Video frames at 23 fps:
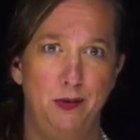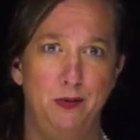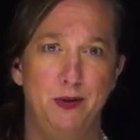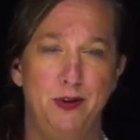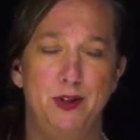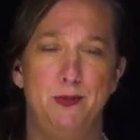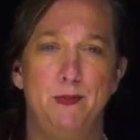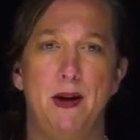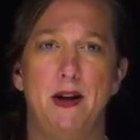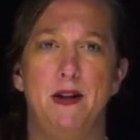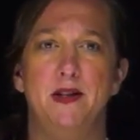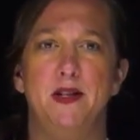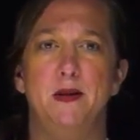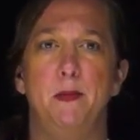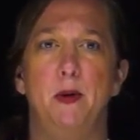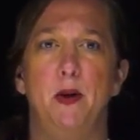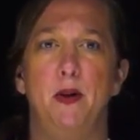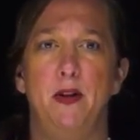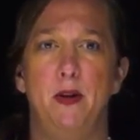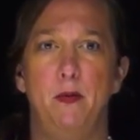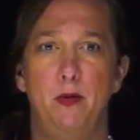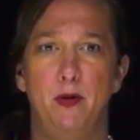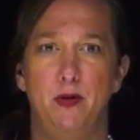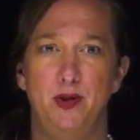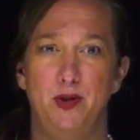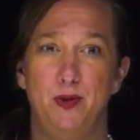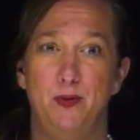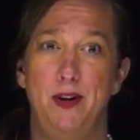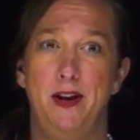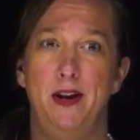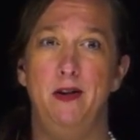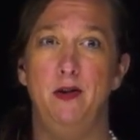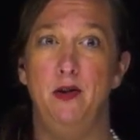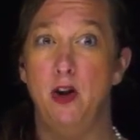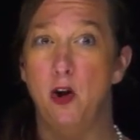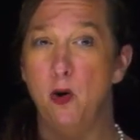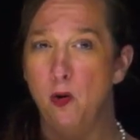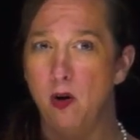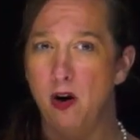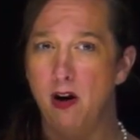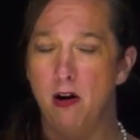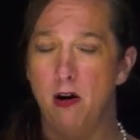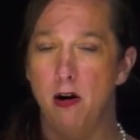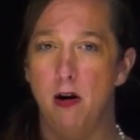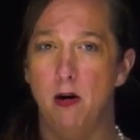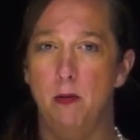responsible, that we're doing no
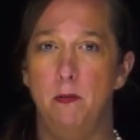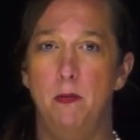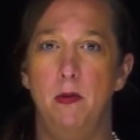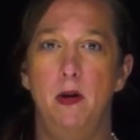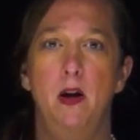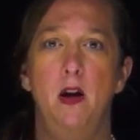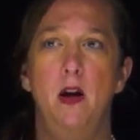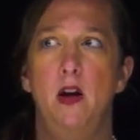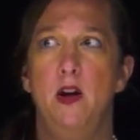harm